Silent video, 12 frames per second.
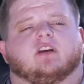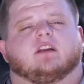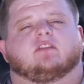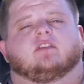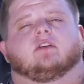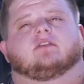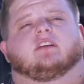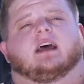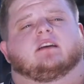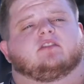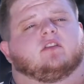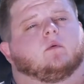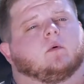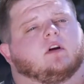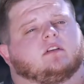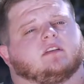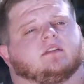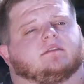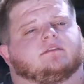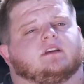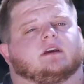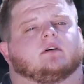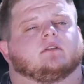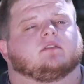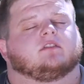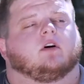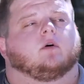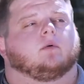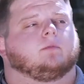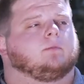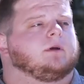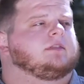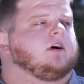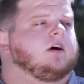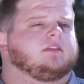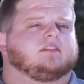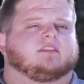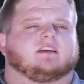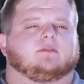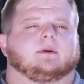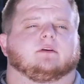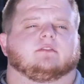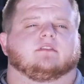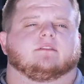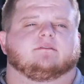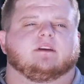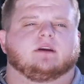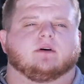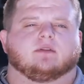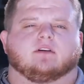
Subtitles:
of engineers that actually worked in the field. So with all this experience in the field